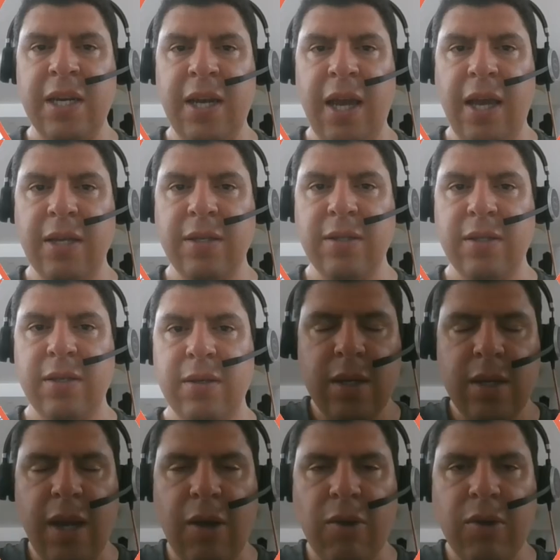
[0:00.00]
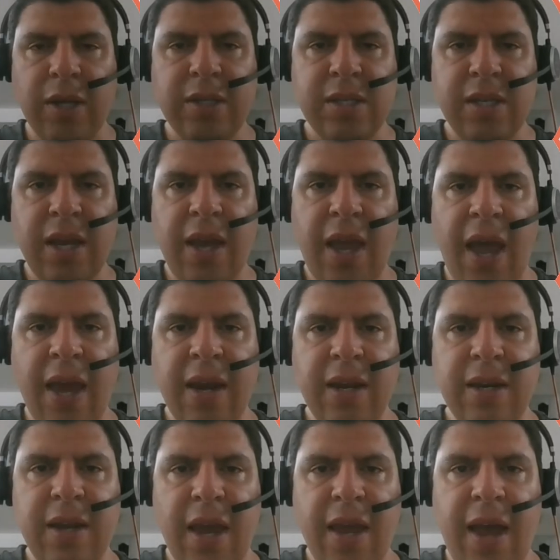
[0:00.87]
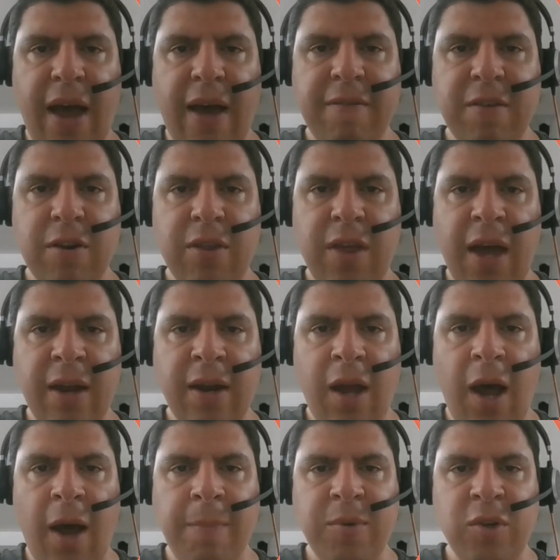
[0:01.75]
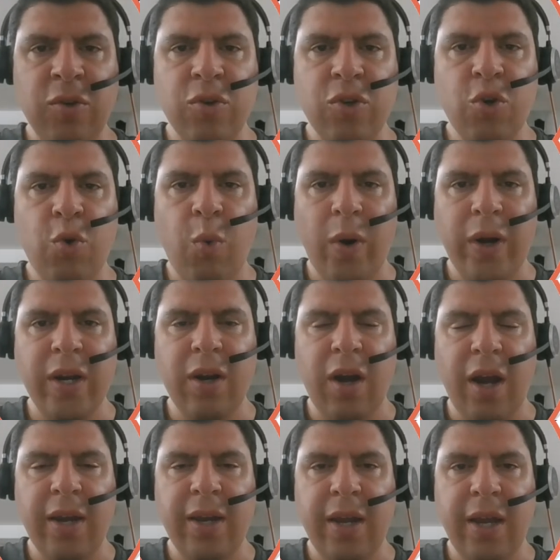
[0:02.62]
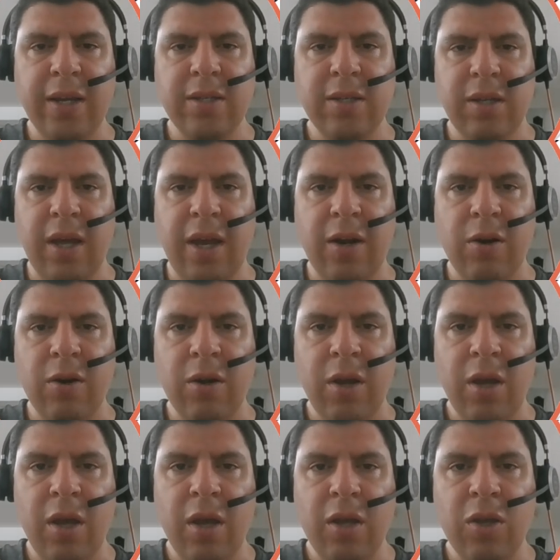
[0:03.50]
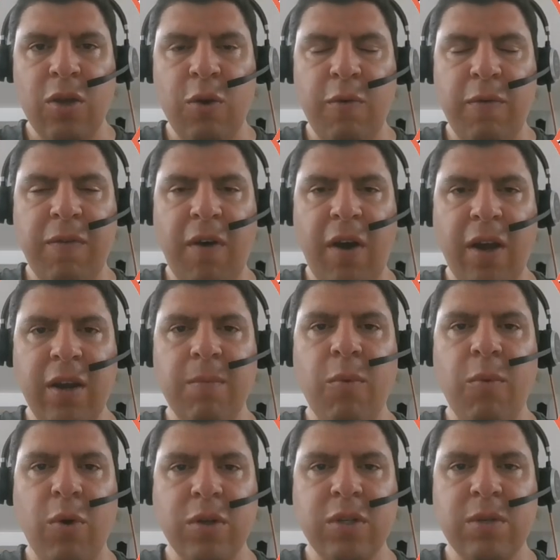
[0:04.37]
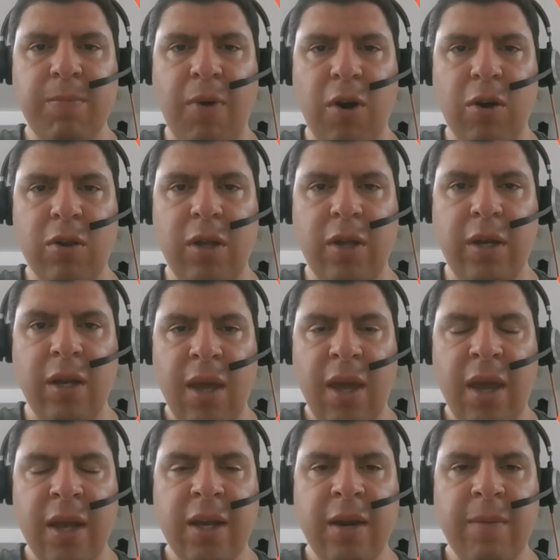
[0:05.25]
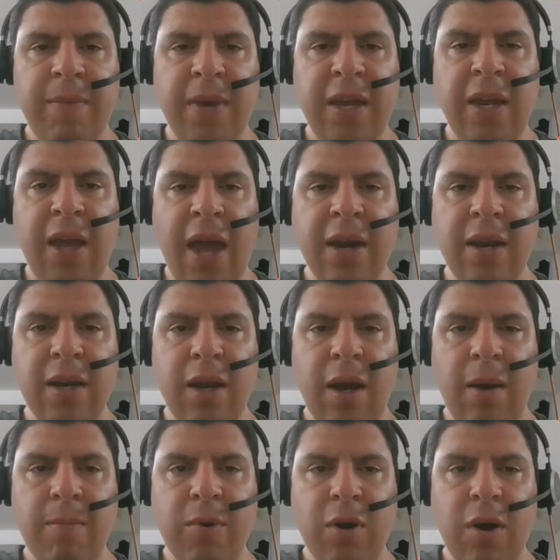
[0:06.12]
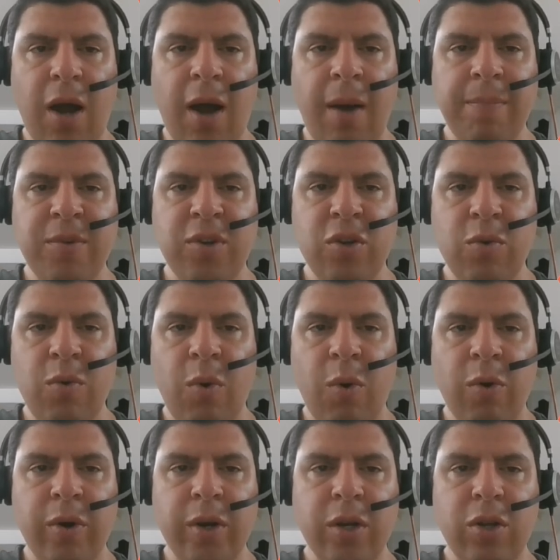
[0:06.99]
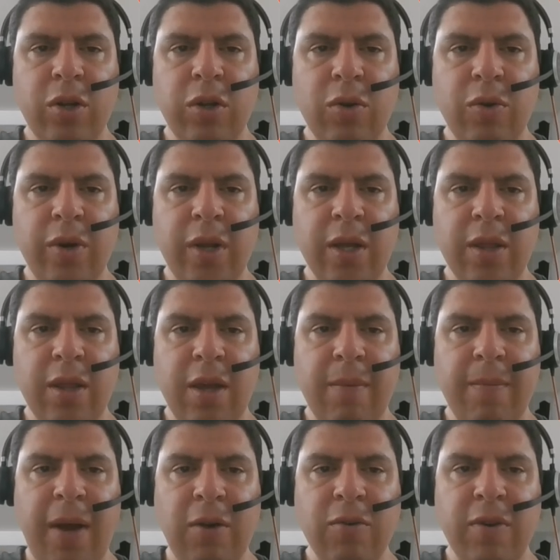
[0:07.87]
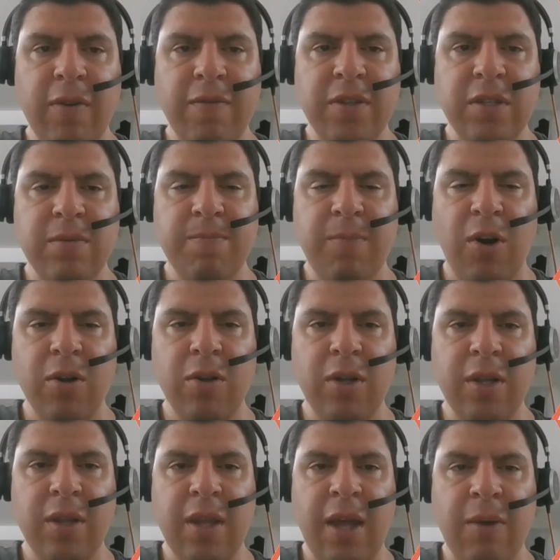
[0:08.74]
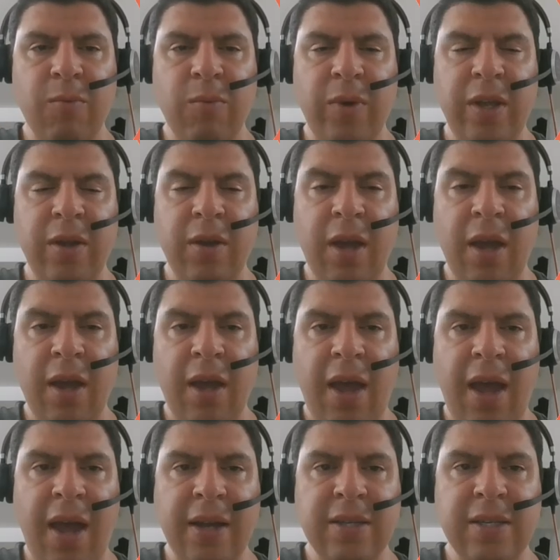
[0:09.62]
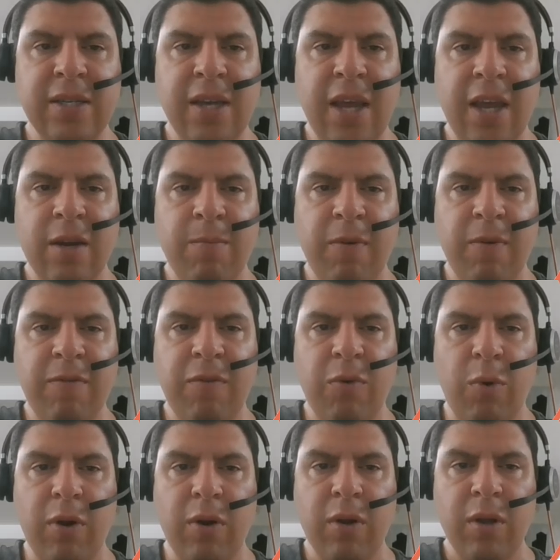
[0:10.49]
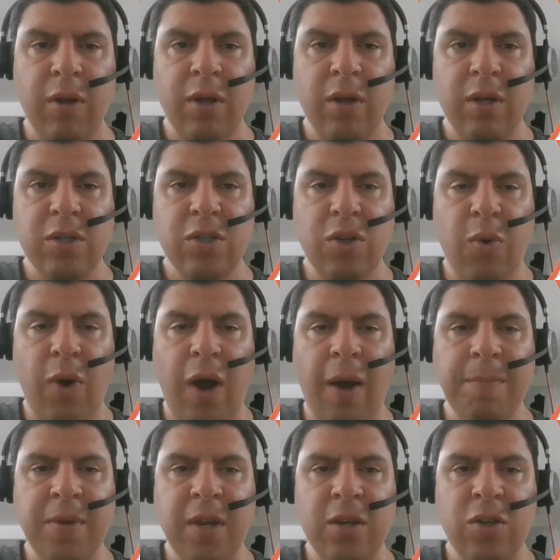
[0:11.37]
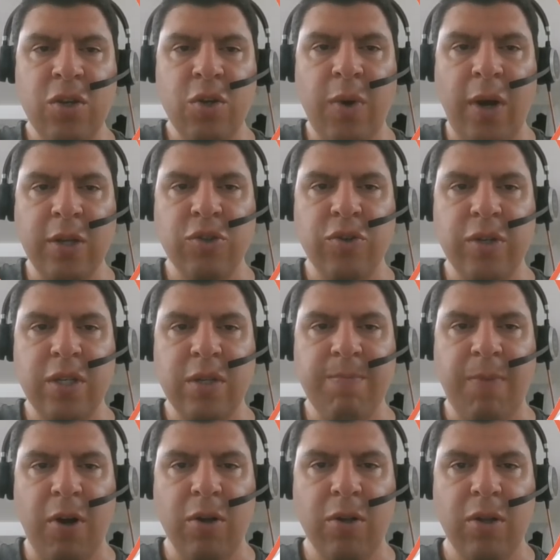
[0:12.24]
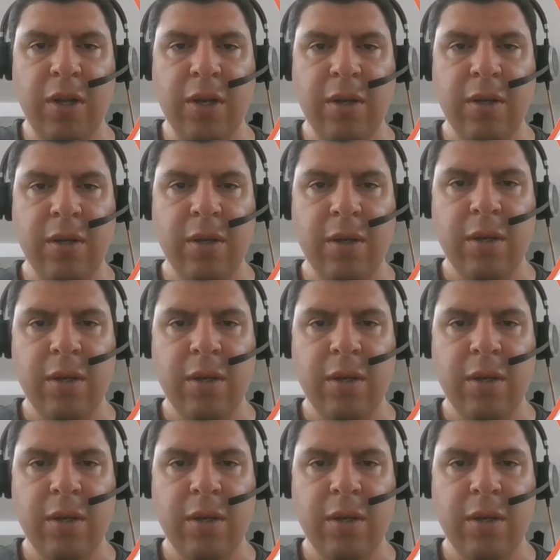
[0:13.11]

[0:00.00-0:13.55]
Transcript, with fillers: days. Now let's say any day after that, up to 29 days later, you find more sparklet. It can be any number up to or including the amount of sparklet that we had staked before, so up to 200 sparklet.